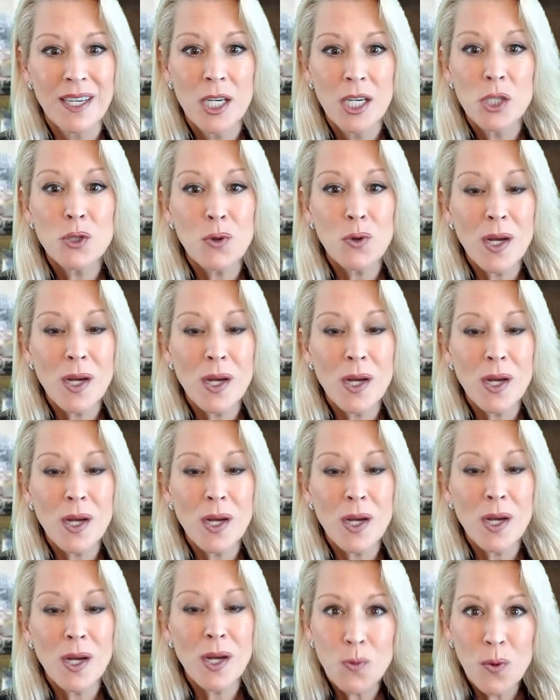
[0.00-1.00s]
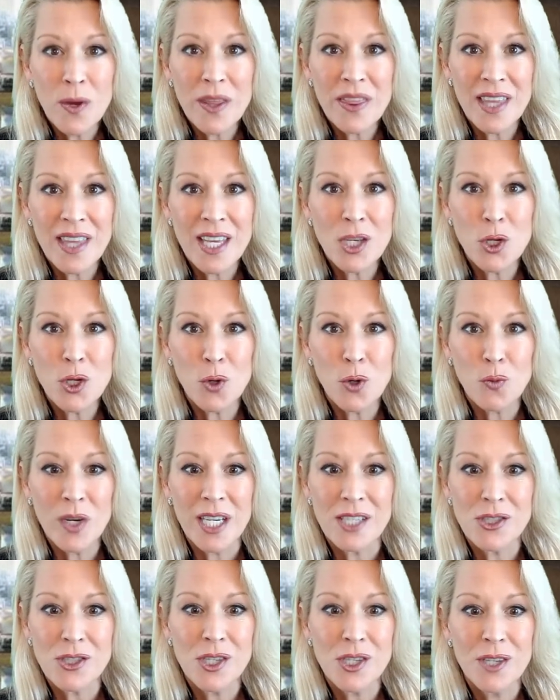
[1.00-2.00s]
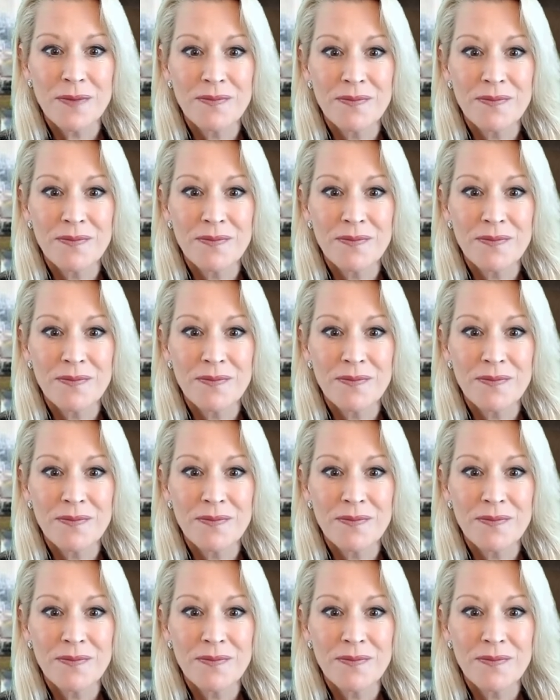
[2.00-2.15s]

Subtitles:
Trust me, it's within your reach.